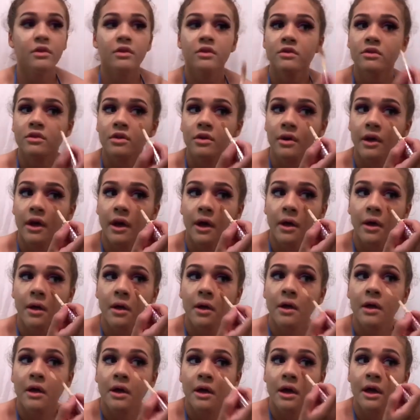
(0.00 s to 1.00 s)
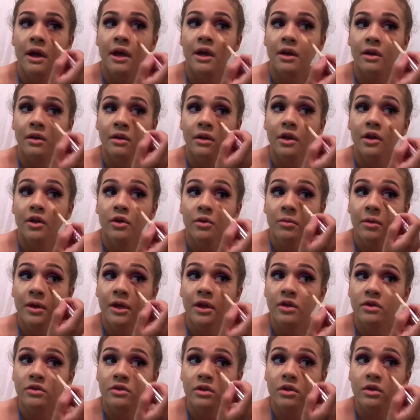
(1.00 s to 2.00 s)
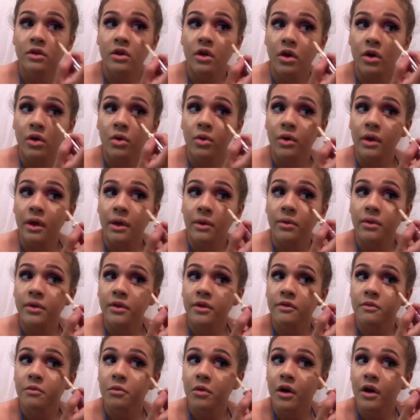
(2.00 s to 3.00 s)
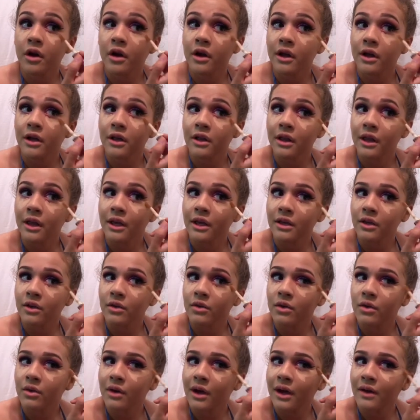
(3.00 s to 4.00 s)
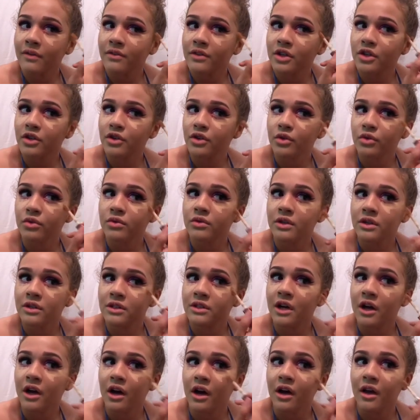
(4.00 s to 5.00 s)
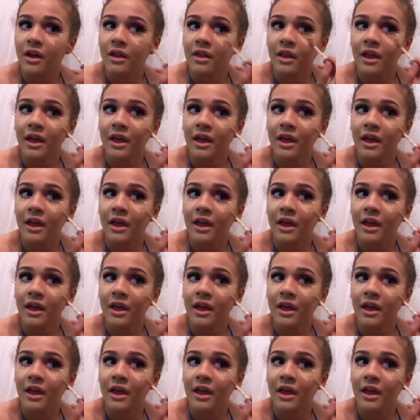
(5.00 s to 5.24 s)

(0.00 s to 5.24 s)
So yeah, and a little bit goes a long way with this product. Like, you don't have to use a ton.